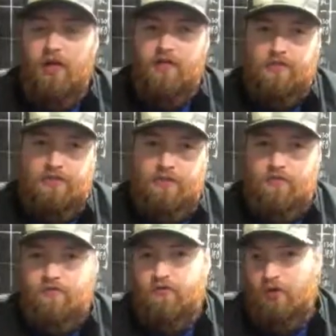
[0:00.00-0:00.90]
Instead
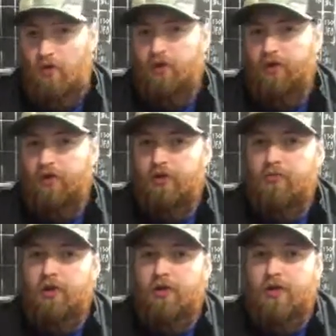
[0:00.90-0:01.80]
of calling or
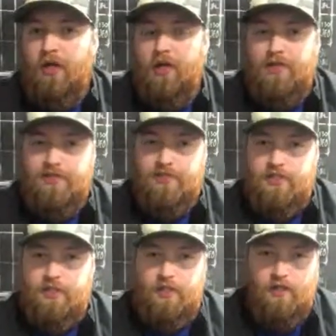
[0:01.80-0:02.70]
emailing, I can just
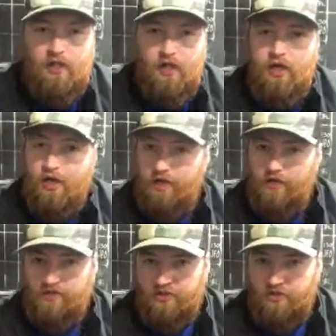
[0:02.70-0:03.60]
say, hey,
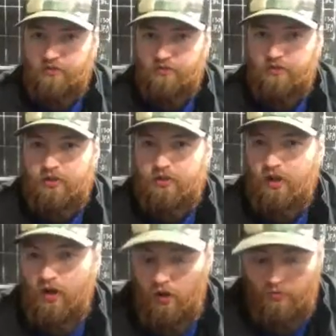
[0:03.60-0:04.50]
here's a YouTube video to
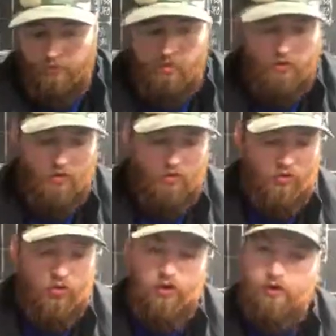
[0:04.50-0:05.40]
help.
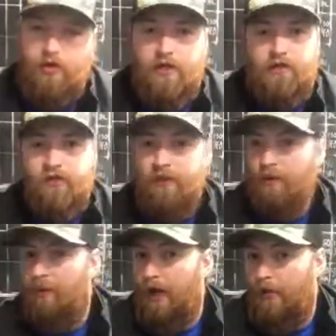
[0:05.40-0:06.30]
Or if you're going to
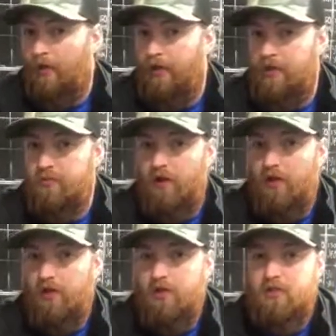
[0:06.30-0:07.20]
buy one of these
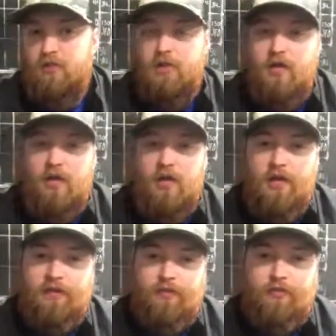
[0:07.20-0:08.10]
products
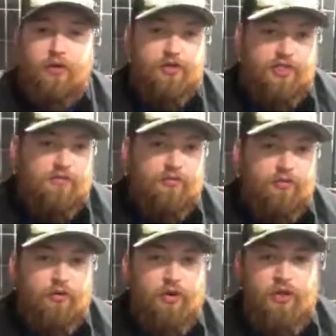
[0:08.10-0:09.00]
and you have questions
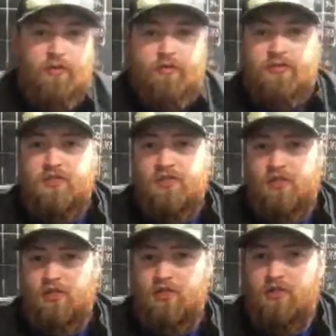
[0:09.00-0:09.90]
beforehand, this is just
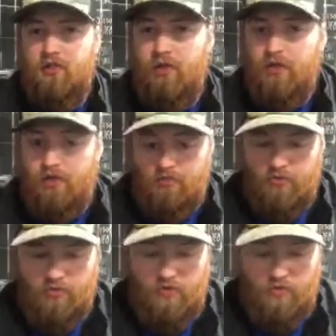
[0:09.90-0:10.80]
an easier way to
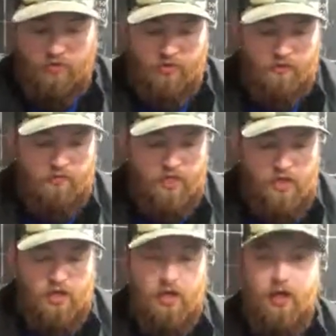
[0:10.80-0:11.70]
communicate with you.
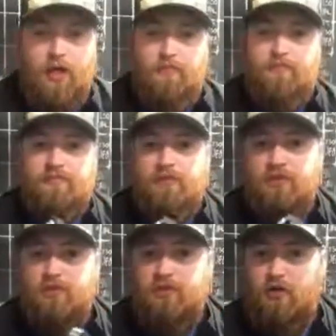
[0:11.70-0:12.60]
So
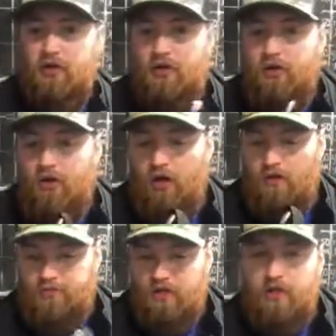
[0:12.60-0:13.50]
this is our
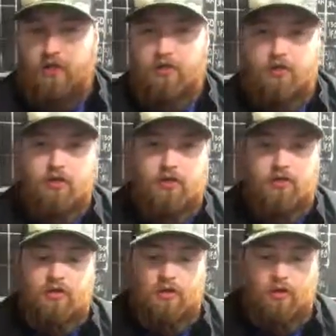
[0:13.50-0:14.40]
updated
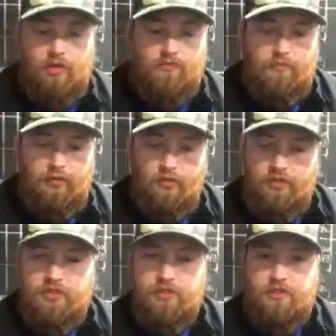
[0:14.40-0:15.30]
pulley
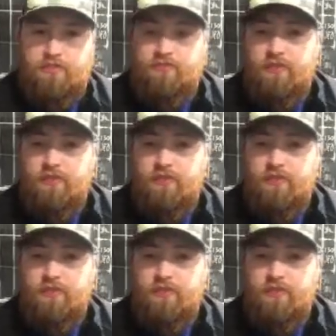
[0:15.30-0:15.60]
system.